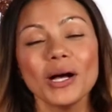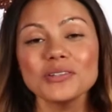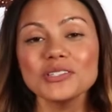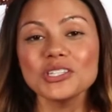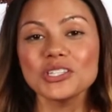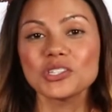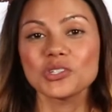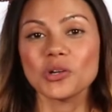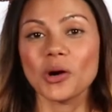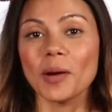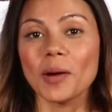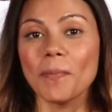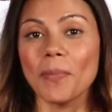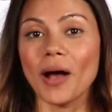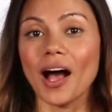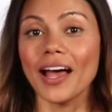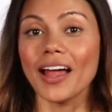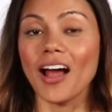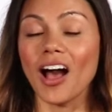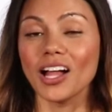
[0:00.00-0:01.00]
Most
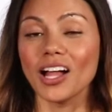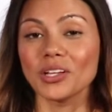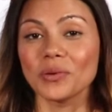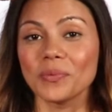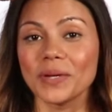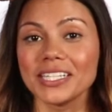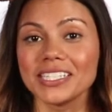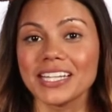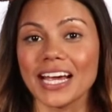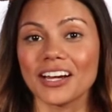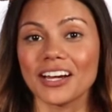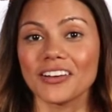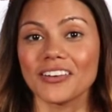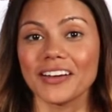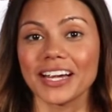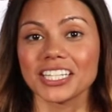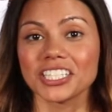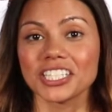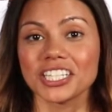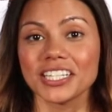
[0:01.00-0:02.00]
store-bought Halloween
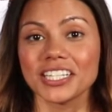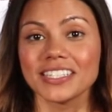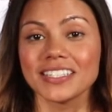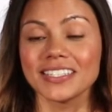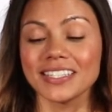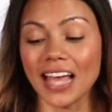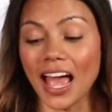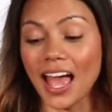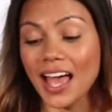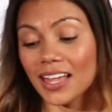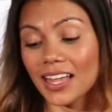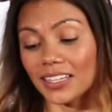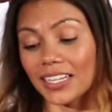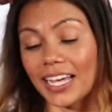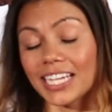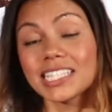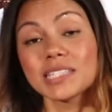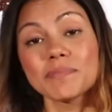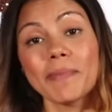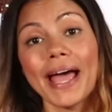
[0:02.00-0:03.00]
decorations,
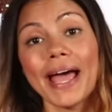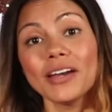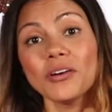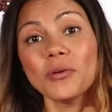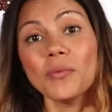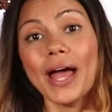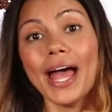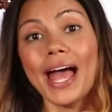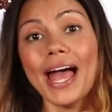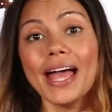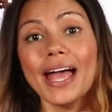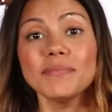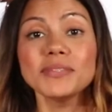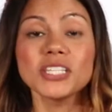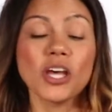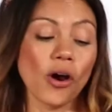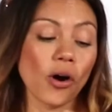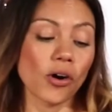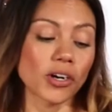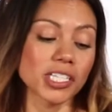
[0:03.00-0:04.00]
like spider
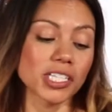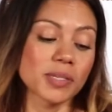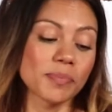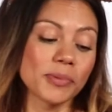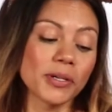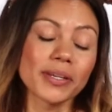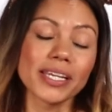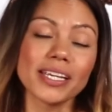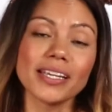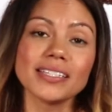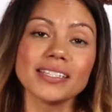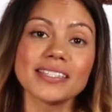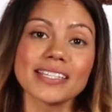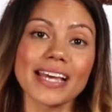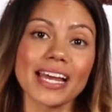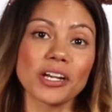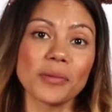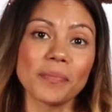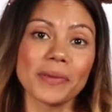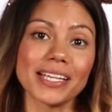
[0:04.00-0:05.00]
webs or spooky
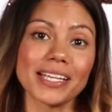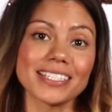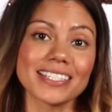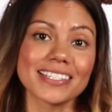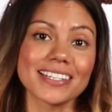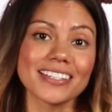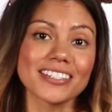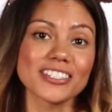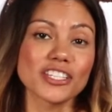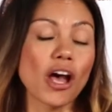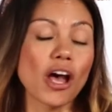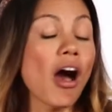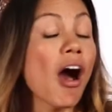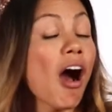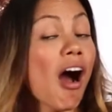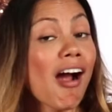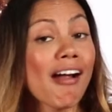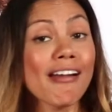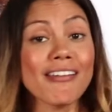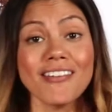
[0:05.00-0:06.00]
centerpieces,
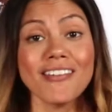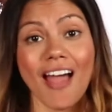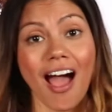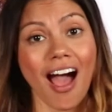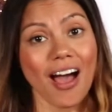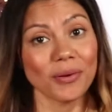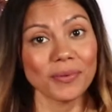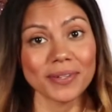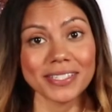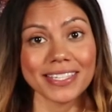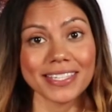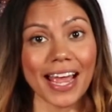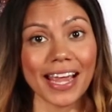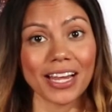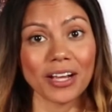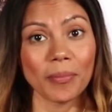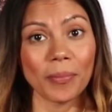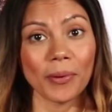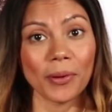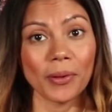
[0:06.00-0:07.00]
are not
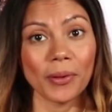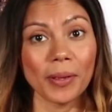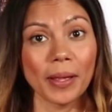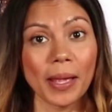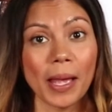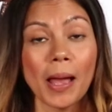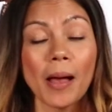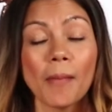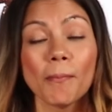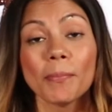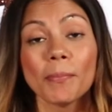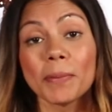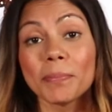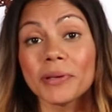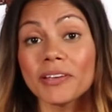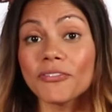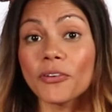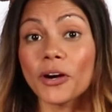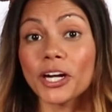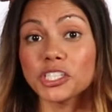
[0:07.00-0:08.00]
recyclable.
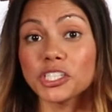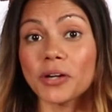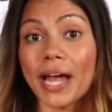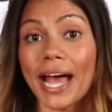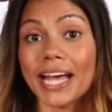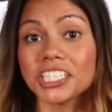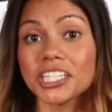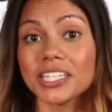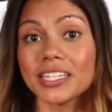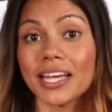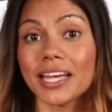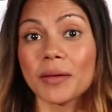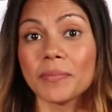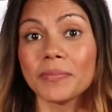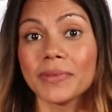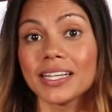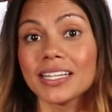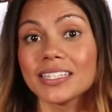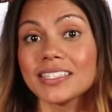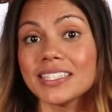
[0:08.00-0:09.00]
But before trashing
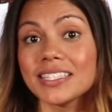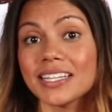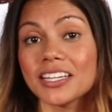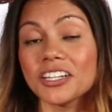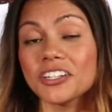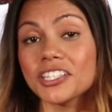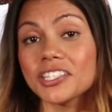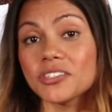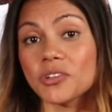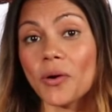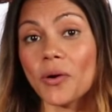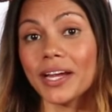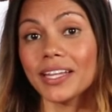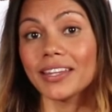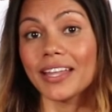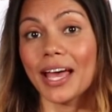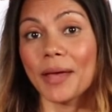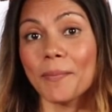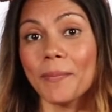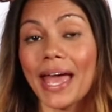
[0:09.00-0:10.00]
them, consider
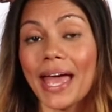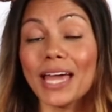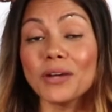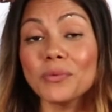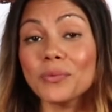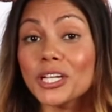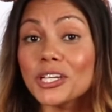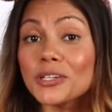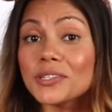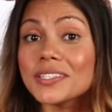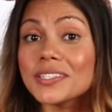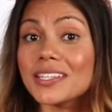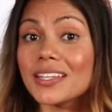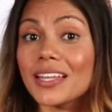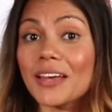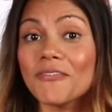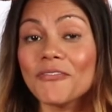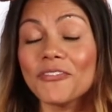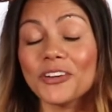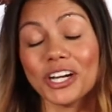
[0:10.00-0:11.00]
storing them and
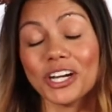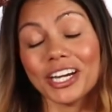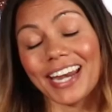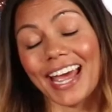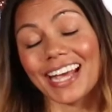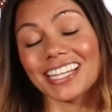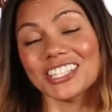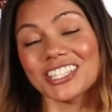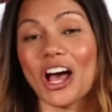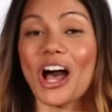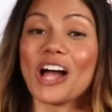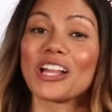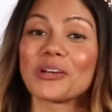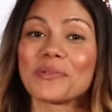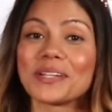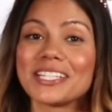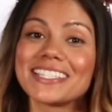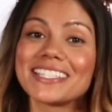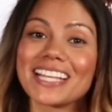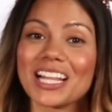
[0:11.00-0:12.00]
reusing them for your next
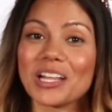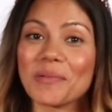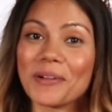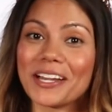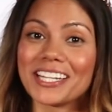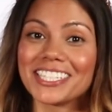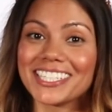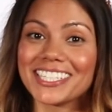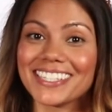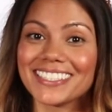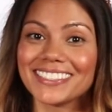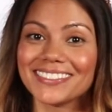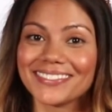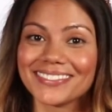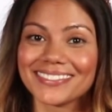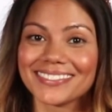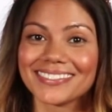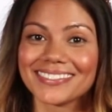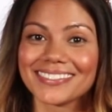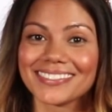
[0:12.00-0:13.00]
Halloween
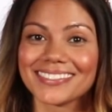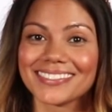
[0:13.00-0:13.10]
celebration.